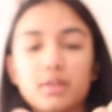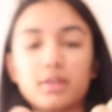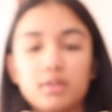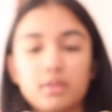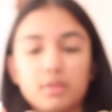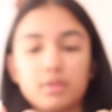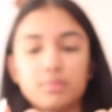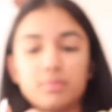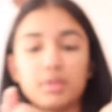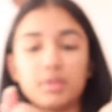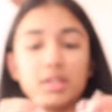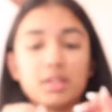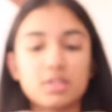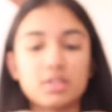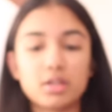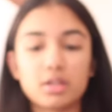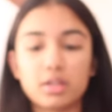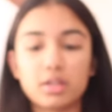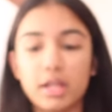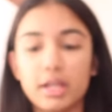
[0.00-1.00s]
Um, they
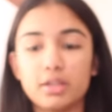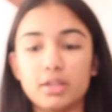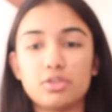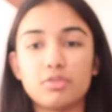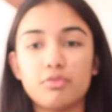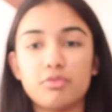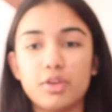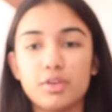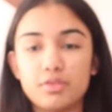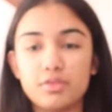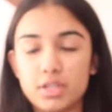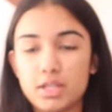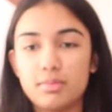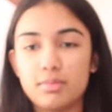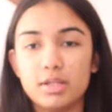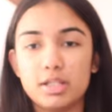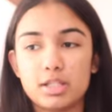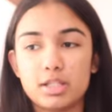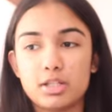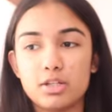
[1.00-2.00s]
took like 15
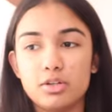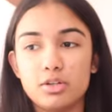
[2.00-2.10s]
minutes to